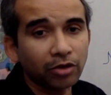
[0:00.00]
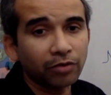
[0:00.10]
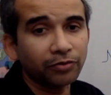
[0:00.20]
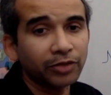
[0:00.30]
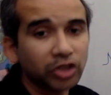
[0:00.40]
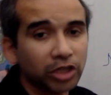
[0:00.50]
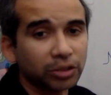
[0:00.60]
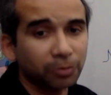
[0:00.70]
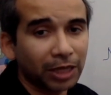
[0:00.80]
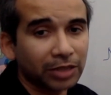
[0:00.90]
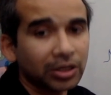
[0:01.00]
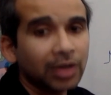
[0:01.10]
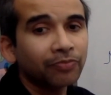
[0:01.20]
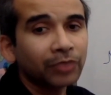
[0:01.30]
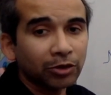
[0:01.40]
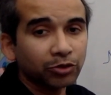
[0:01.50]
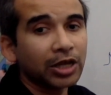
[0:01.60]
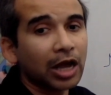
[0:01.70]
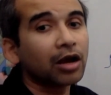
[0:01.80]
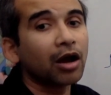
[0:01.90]
feature space
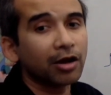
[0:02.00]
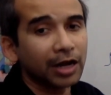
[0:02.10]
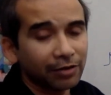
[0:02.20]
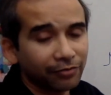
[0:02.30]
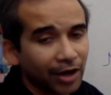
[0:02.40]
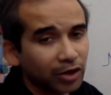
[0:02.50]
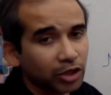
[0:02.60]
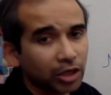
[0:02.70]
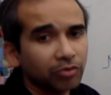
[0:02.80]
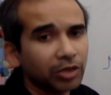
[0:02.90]
using a kernel function.